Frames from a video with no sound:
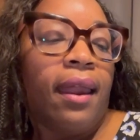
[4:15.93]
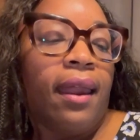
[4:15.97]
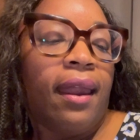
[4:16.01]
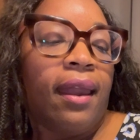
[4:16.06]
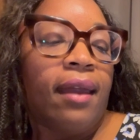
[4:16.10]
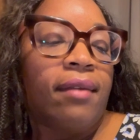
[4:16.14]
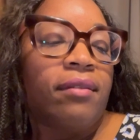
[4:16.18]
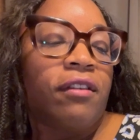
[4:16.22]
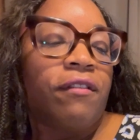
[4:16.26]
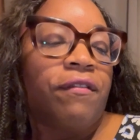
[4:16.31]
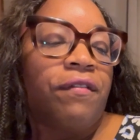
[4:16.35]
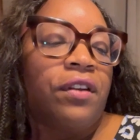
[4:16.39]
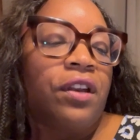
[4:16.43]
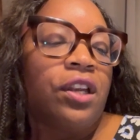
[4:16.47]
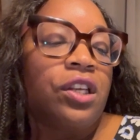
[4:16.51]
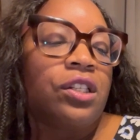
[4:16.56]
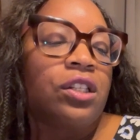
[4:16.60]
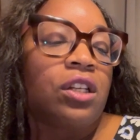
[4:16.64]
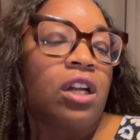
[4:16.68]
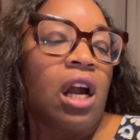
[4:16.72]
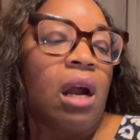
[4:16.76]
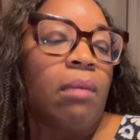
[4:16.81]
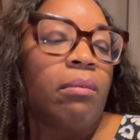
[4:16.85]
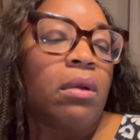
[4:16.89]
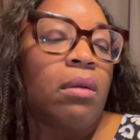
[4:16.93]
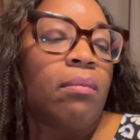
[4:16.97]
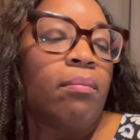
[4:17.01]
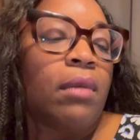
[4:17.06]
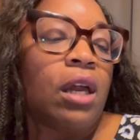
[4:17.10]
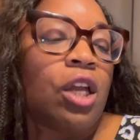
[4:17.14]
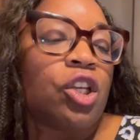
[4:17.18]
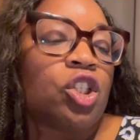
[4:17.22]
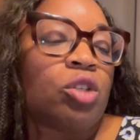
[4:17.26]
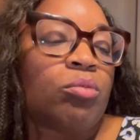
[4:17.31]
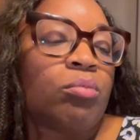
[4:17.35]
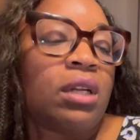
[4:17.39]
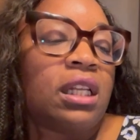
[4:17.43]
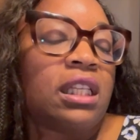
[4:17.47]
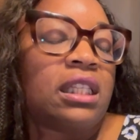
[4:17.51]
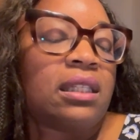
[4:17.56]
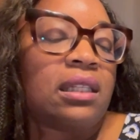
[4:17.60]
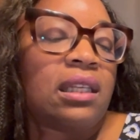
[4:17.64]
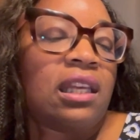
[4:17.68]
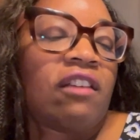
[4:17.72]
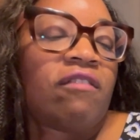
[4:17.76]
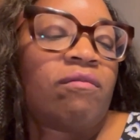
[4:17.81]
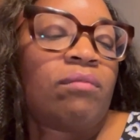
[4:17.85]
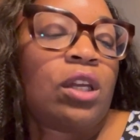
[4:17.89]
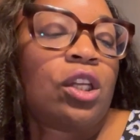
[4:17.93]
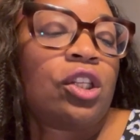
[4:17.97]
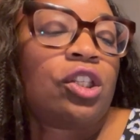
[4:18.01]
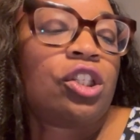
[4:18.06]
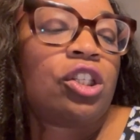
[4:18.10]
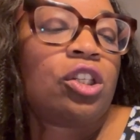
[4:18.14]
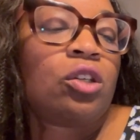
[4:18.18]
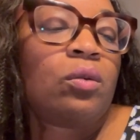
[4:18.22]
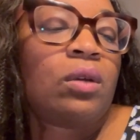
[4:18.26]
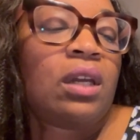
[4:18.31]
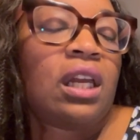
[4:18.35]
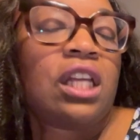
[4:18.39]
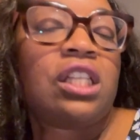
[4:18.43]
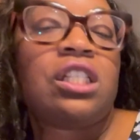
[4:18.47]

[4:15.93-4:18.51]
and the finished garment measurements give me 2